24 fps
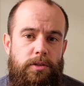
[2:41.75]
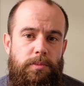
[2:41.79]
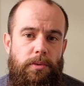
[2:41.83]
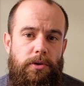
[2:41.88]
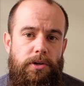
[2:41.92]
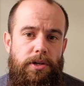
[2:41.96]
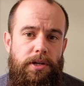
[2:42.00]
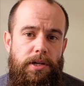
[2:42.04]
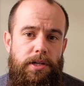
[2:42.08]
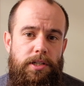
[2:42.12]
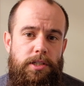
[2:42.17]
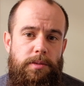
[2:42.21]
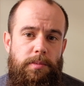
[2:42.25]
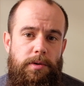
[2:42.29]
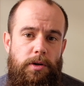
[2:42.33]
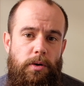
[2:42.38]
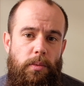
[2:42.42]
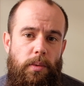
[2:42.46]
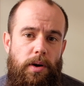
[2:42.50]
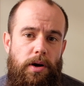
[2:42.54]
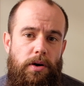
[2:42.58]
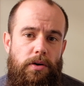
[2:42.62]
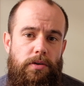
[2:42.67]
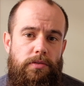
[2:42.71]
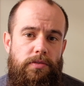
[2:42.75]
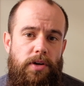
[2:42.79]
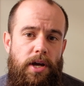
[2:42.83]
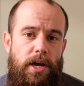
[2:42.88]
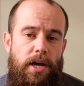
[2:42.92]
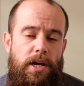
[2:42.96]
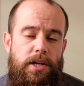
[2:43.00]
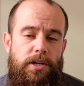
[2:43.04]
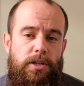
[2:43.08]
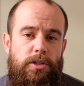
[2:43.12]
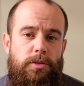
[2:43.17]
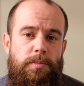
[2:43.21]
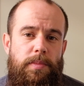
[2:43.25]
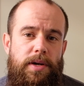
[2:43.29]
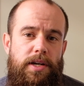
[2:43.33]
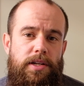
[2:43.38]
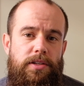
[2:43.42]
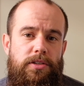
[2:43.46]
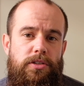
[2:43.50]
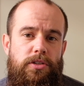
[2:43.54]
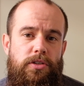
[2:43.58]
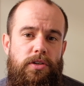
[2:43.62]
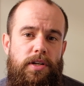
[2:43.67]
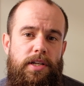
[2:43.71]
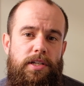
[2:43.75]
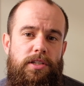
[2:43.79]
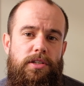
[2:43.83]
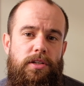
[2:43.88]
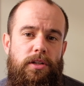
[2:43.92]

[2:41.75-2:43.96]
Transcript: spot you need to be aware of. Just means you need